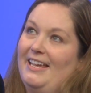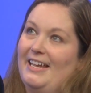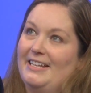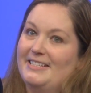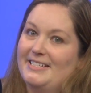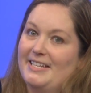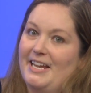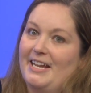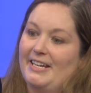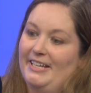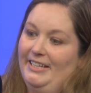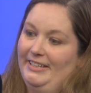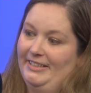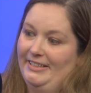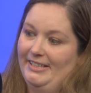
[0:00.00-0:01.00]
it's like
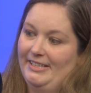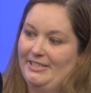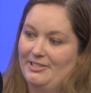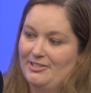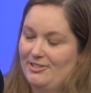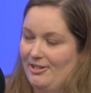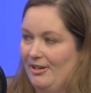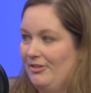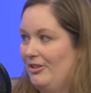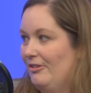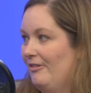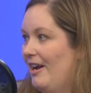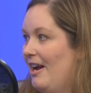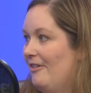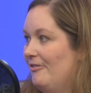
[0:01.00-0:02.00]
you start the
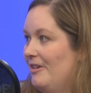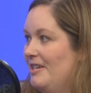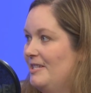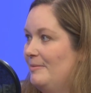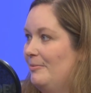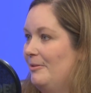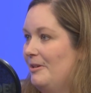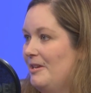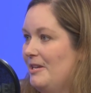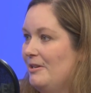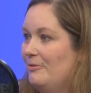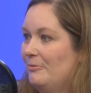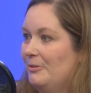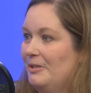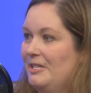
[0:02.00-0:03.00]
rat race pretty
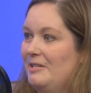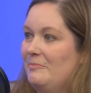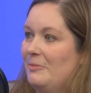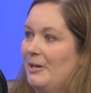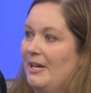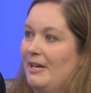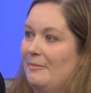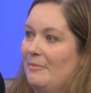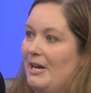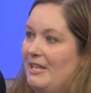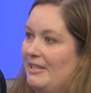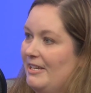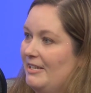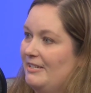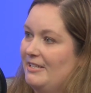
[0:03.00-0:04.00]
equally, but by
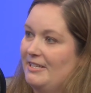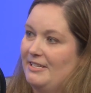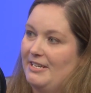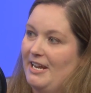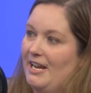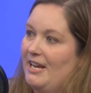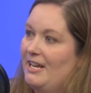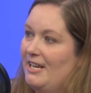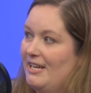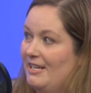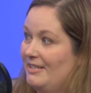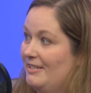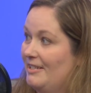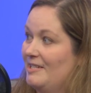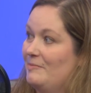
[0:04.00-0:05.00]
the end of the day,
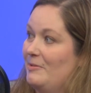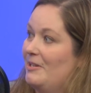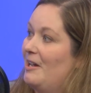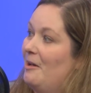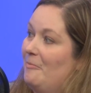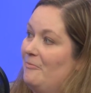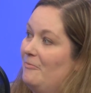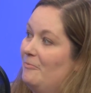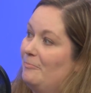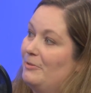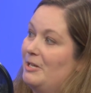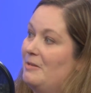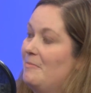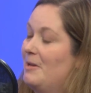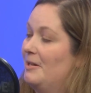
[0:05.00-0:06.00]
it does become
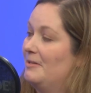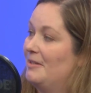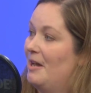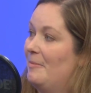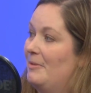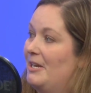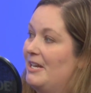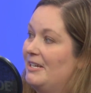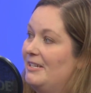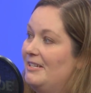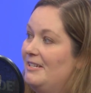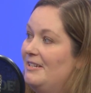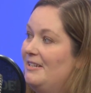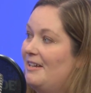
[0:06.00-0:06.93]
pretty male dominated.